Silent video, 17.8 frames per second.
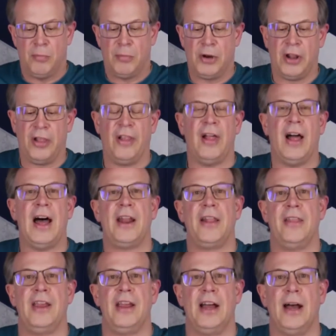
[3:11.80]
but a
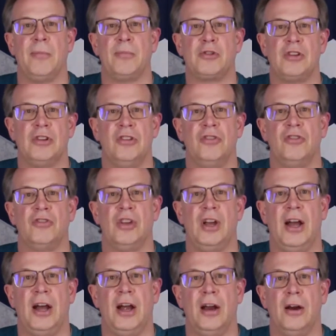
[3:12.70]
lot of the options
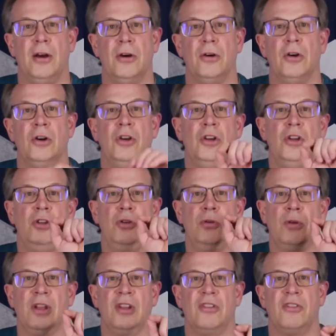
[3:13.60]
are
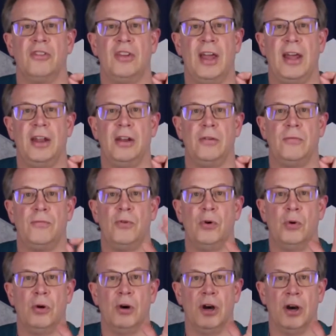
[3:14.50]
you can set it
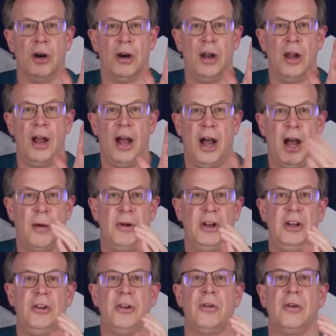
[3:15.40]
for how
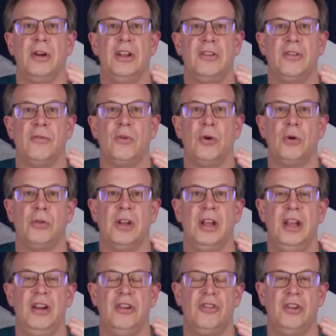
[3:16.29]
many degrees of
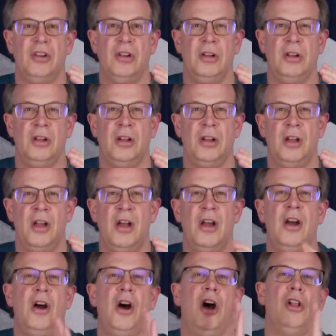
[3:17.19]
rotation,
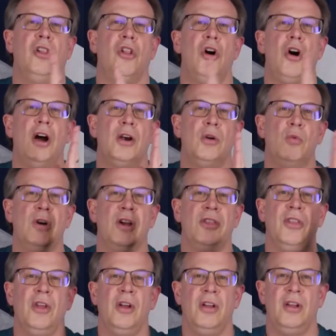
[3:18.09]
along
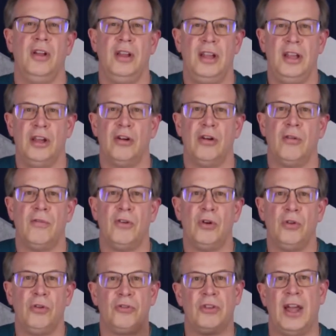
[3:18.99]
with
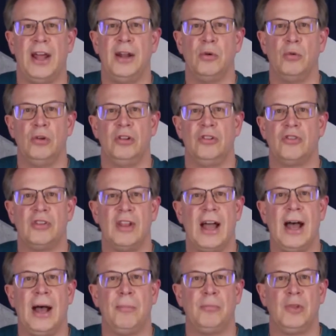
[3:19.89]
intervals that it would
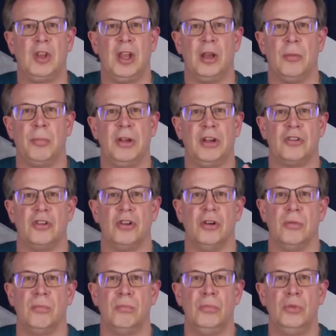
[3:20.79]
stop, take a
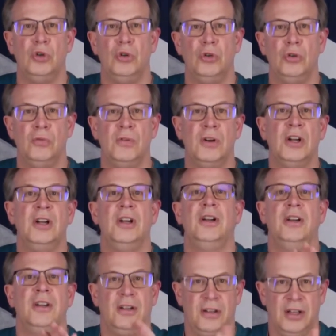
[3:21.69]
picture, move,
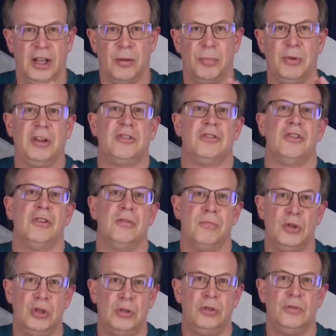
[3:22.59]
take a picture,
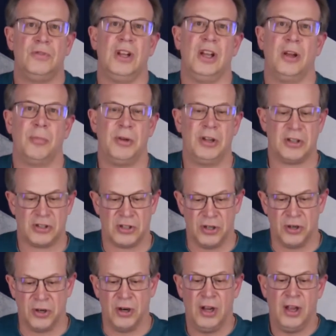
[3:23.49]
move, take a
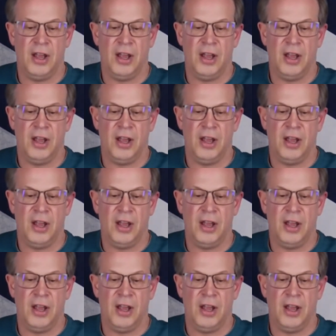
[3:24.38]
picture,